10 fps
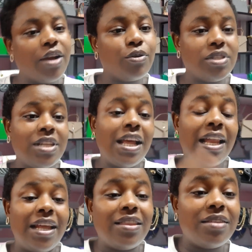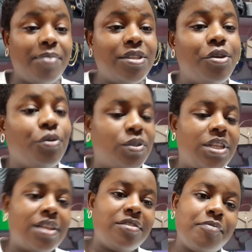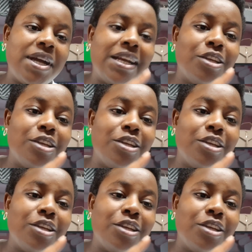Because like the person who sells bags,